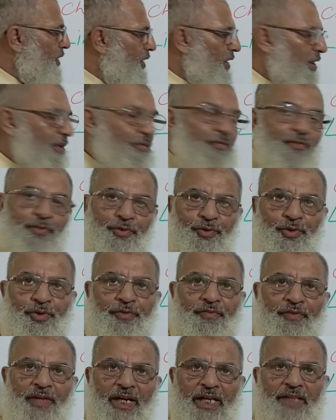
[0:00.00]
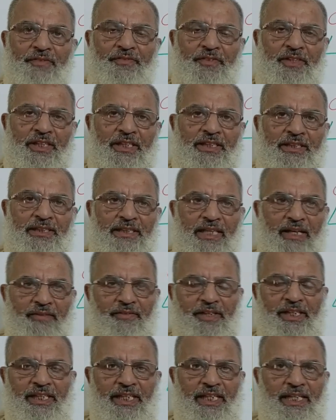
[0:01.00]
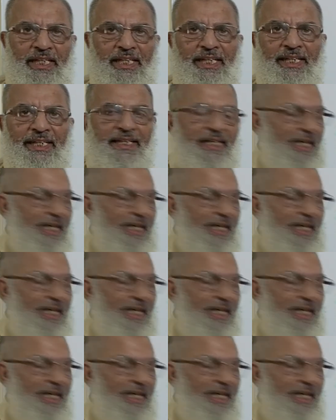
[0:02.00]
3, 4, 5, 6, 7, 8,